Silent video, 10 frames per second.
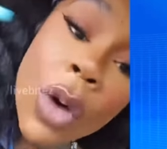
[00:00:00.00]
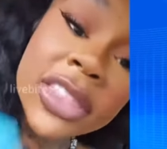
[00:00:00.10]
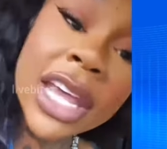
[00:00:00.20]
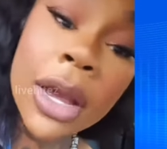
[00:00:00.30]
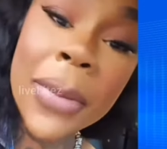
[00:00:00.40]

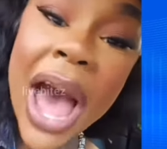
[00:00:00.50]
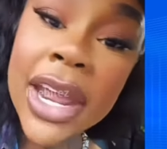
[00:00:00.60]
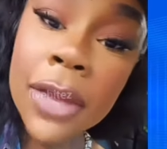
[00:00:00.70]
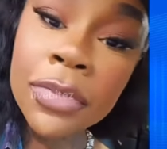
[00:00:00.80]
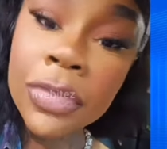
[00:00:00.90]
One thing
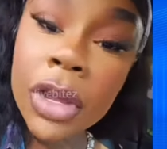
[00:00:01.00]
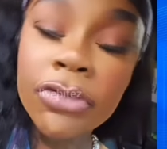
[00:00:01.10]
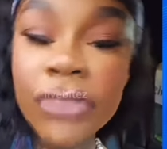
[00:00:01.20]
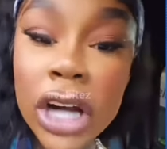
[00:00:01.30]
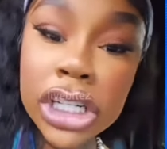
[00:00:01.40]
about it,
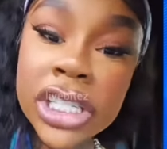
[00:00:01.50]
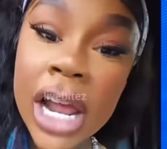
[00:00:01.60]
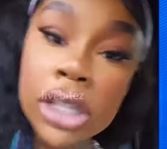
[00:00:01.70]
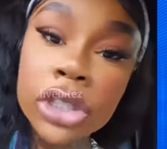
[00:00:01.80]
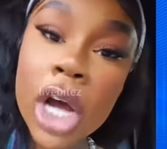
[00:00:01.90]
fuck the
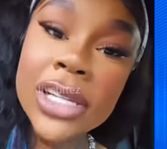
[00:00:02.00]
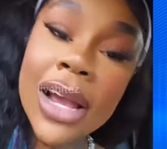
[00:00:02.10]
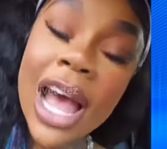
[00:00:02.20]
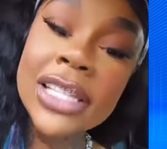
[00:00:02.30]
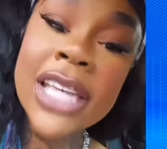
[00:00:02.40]
selling
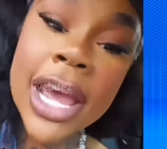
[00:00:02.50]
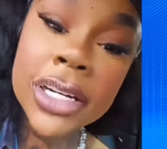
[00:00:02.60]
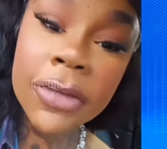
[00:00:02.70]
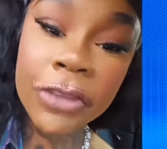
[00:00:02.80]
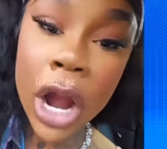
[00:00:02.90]
drugs. I got
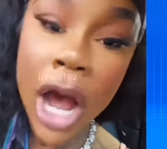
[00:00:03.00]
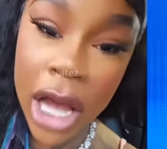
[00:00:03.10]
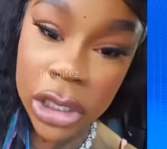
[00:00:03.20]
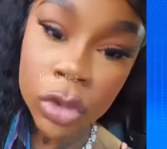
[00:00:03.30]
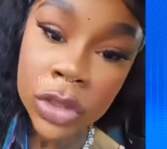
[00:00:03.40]
10 different
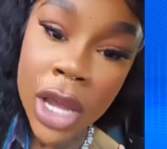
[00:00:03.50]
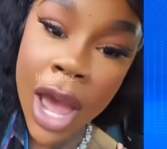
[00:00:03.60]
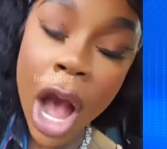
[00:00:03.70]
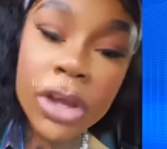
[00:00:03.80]
hustles.